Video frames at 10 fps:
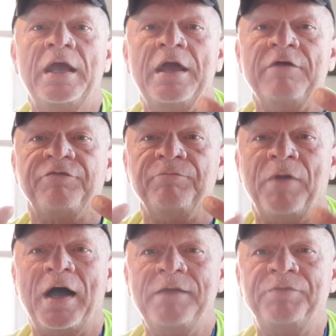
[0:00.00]
If
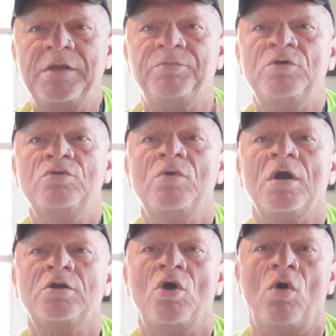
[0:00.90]
my people who
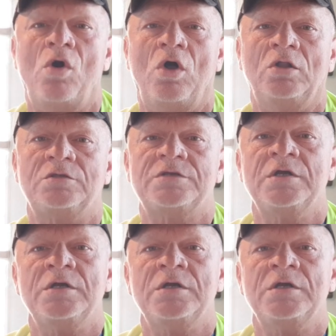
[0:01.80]
are called